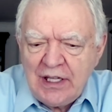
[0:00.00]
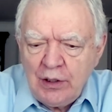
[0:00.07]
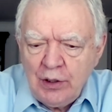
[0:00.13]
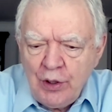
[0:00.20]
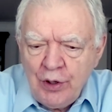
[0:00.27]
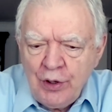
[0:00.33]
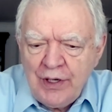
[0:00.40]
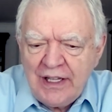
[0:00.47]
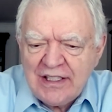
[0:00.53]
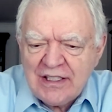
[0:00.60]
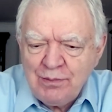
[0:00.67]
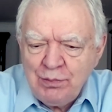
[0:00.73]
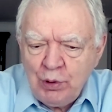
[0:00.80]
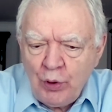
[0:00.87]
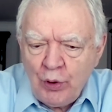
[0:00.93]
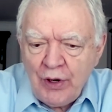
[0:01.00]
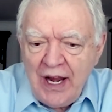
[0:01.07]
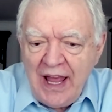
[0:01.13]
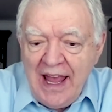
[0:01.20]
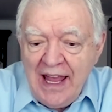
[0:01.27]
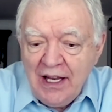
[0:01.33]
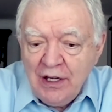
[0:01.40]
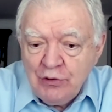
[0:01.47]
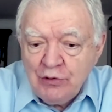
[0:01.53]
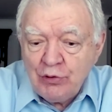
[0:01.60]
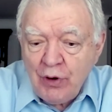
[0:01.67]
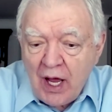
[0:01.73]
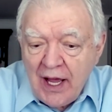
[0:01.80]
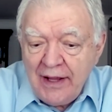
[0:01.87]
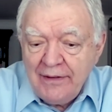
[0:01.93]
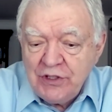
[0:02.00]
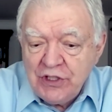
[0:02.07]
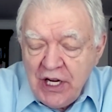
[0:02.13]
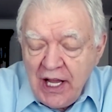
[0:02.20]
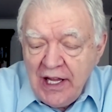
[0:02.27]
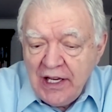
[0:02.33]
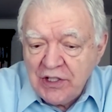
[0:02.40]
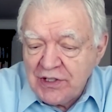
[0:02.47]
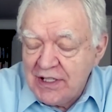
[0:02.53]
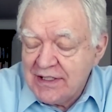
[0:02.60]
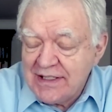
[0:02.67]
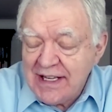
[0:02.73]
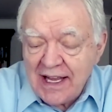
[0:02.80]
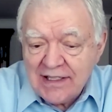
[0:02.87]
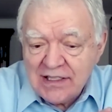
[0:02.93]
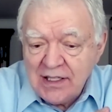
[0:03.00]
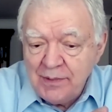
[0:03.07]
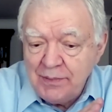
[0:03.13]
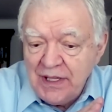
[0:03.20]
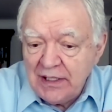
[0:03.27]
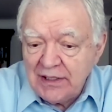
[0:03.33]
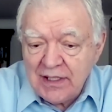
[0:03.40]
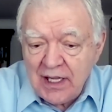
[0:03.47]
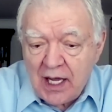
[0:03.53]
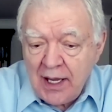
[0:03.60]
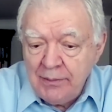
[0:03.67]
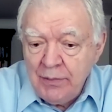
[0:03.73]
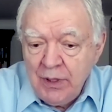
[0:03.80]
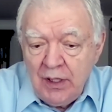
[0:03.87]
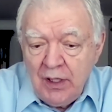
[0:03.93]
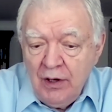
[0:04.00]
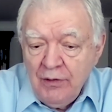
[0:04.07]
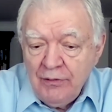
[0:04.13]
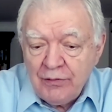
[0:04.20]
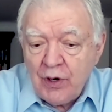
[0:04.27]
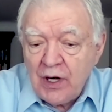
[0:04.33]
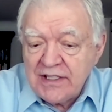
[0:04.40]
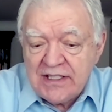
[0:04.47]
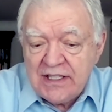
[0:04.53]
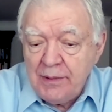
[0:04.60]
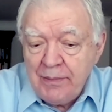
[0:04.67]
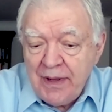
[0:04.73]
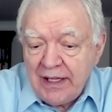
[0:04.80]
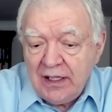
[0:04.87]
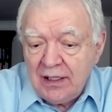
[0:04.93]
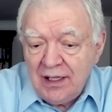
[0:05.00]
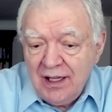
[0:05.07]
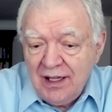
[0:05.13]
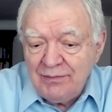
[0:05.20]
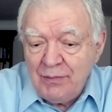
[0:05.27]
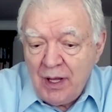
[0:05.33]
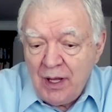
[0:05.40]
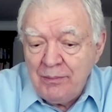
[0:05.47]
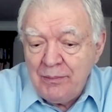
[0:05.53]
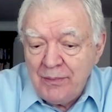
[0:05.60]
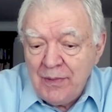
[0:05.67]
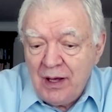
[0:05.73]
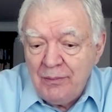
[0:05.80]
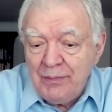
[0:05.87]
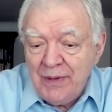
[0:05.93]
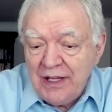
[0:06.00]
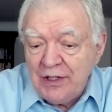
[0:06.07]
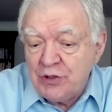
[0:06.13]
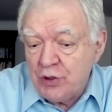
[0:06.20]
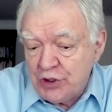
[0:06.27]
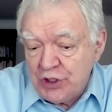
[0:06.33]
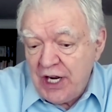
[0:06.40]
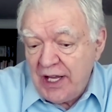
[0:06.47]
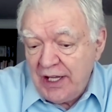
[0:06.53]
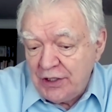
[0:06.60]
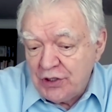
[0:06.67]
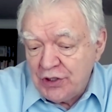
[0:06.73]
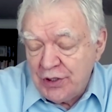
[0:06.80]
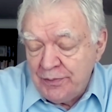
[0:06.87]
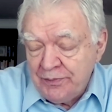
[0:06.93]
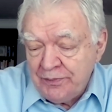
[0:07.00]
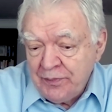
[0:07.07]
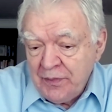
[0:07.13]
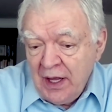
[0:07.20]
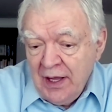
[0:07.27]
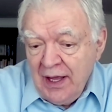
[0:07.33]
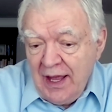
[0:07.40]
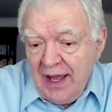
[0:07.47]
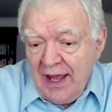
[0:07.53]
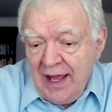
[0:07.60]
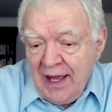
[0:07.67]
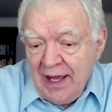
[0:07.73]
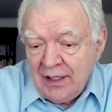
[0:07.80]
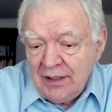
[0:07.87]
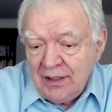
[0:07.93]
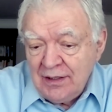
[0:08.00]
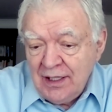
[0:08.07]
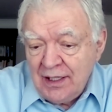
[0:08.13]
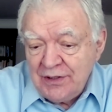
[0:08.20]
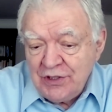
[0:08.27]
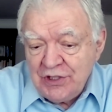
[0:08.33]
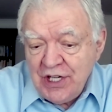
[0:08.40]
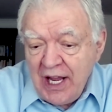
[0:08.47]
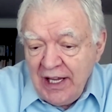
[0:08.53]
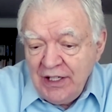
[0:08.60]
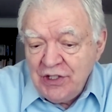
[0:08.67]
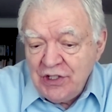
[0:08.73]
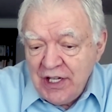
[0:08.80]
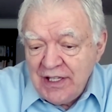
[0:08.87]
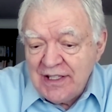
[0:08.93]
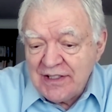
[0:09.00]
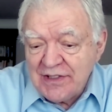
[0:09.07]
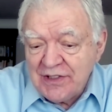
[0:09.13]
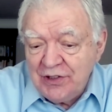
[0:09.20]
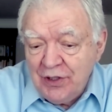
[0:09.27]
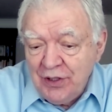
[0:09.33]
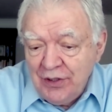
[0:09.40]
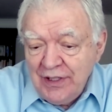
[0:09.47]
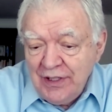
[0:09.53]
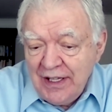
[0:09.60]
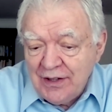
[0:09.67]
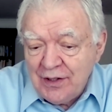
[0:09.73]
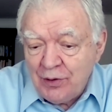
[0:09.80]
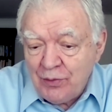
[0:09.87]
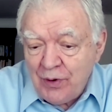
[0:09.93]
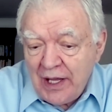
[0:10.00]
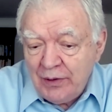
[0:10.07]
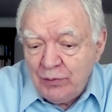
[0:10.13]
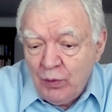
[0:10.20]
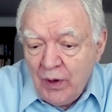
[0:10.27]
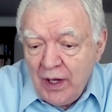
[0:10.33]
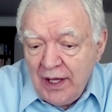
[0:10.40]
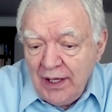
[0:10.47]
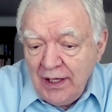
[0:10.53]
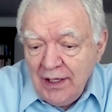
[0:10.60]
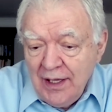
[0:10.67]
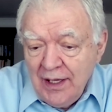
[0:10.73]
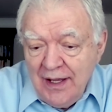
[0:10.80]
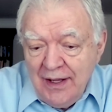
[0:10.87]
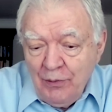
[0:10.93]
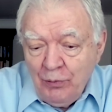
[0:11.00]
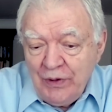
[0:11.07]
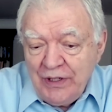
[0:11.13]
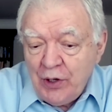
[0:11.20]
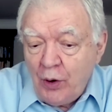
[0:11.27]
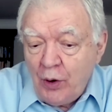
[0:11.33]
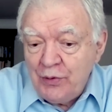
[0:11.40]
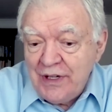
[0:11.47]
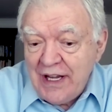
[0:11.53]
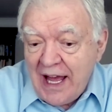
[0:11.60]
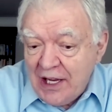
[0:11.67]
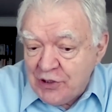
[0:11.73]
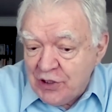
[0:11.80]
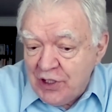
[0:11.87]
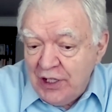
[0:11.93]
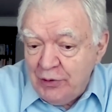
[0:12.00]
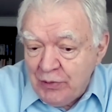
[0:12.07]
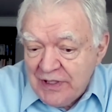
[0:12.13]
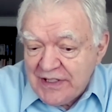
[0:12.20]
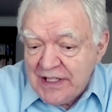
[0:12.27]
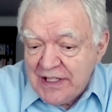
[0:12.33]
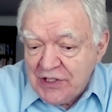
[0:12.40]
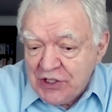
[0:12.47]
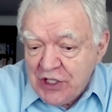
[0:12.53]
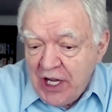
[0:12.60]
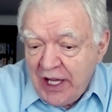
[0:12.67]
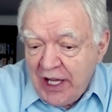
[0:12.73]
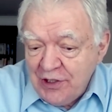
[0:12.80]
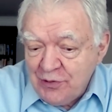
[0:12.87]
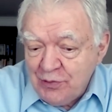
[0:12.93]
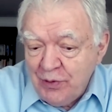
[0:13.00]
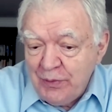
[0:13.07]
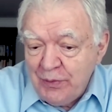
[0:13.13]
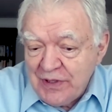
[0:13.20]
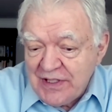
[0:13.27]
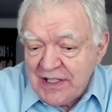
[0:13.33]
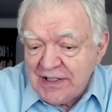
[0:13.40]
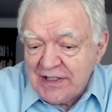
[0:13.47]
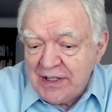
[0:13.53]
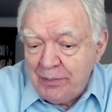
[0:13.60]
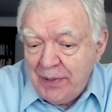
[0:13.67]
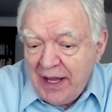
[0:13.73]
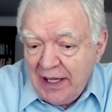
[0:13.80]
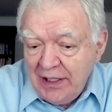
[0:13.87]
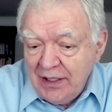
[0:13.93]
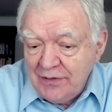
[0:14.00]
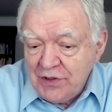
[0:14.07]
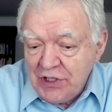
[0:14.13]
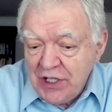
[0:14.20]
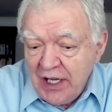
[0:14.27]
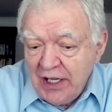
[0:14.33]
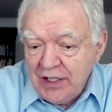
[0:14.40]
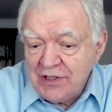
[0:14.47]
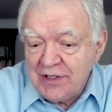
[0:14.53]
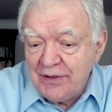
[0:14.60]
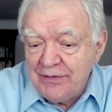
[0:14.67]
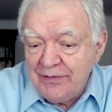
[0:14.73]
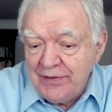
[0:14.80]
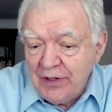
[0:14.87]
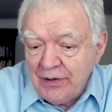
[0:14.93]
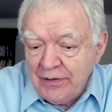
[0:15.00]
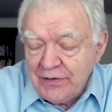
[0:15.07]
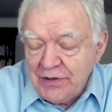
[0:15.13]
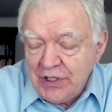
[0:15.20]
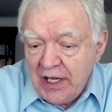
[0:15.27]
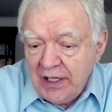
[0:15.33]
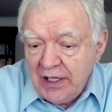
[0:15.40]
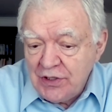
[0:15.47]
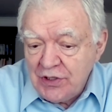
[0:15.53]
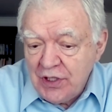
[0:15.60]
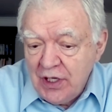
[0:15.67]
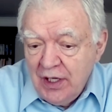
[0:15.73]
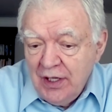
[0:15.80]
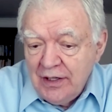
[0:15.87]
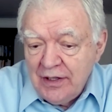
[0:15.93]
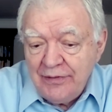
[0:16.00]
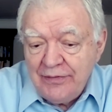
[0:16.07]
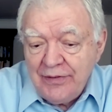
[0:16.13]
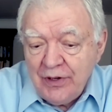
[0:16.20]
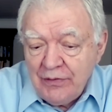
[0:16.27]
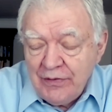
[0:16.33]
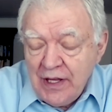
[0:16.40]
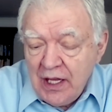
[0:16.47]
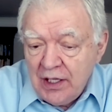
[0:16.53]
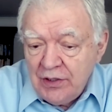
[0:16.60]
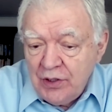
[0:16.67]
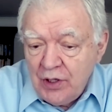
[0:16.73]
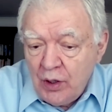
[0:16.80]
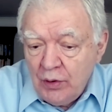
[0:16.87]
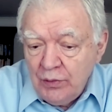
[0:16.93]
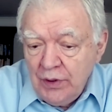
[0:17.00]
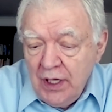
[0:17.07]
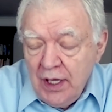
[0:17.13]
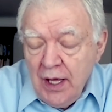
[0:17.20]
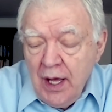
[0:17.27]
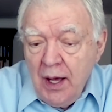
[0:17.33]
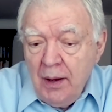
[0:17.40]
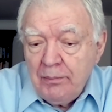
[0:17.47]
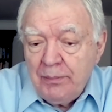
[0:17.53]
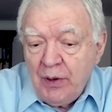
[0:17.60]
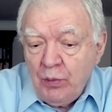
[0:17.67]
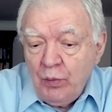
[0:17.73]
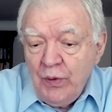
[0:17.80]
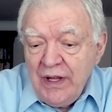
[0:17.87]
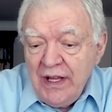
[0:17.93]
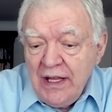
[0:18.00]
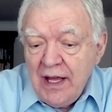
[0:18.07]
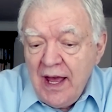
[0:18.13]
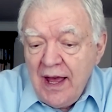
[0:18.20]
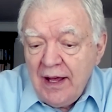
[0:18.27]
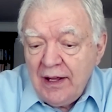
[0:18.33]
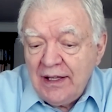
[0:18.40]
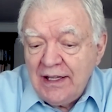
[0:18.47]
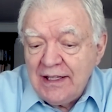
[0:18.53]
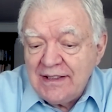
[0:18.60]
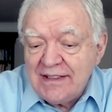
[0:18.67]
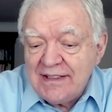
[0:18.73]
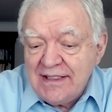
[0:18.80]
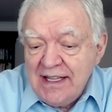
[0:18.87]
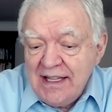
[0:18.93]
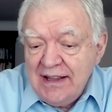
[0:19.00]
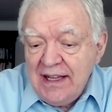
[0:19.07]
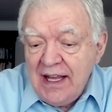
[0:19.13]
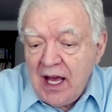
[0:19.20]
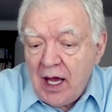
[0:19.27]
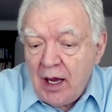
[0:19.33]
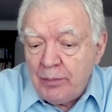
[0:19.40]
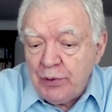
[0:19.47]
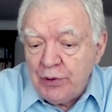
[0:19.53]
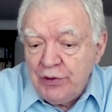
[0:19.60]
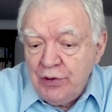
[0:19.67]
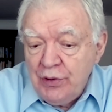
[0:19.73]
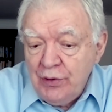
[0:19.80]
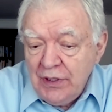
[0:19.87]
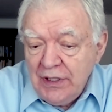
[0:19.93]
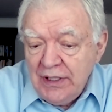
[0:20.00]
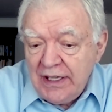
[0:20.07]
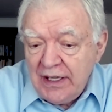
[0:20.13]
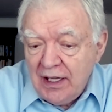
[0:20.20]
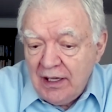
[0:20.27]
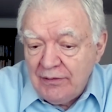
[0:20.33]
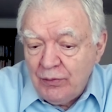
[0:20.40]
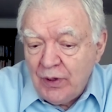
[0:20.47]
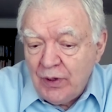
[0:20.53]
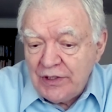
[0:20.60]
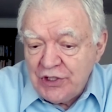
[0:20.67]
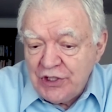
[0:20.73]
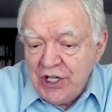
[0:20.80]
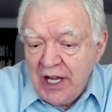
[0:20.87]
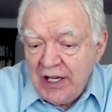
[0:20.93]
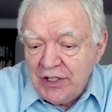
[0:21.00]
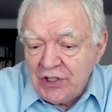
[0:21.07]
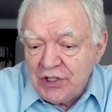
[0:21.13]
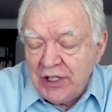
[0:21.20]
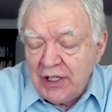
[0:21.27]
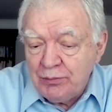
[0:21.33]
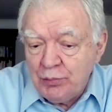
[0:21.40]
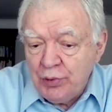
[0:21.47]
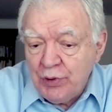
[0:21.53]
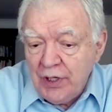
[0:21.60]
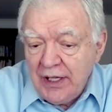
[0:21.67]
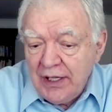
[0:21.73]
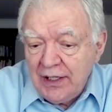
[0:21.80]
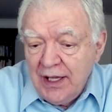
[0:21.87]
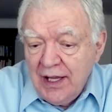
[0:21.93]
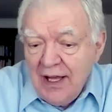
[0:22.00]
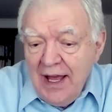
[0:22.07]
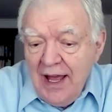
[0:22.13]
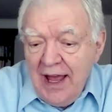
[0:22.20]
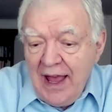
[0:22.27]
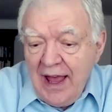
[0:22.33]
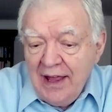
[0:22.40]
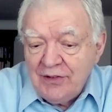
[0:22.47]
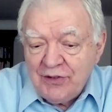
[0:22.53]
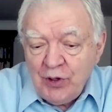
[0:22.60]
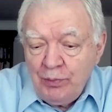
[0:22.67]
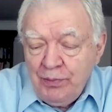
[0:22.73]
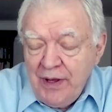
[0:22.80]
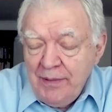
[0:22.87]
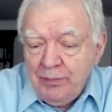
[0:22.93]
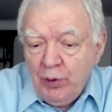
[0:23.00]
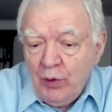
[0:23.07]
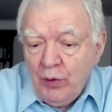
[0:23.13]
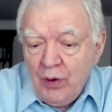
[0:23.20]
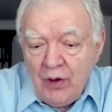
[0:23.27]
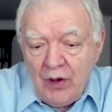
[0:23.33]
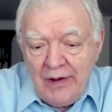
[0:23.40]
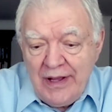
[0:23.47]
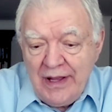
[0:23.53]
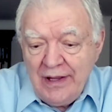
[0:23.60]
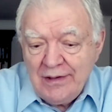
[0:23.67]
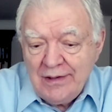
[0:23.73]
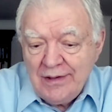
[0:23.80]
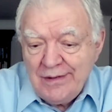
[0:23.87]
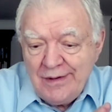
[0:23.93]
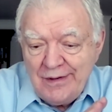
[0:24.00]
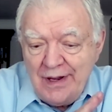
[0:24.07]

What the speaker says: learn, explore, and drive change. This has to be a time for us to make a major change. And change is good in the right way. We don't naturally resist change. We resist the pain of change, the fear of change, the fear of the unknown. But we can see the opportunity of what change can bring. And so people in